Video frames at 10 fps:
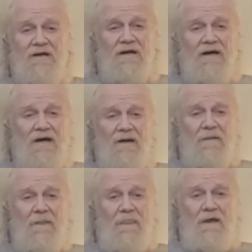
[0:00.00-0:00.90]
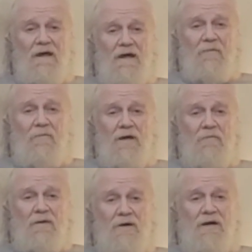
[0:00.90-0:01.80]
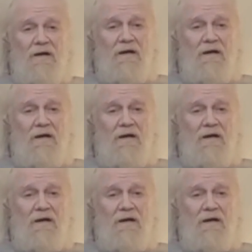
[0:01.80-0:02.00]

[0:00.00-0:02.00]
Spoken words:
How much food stamps do you get a month?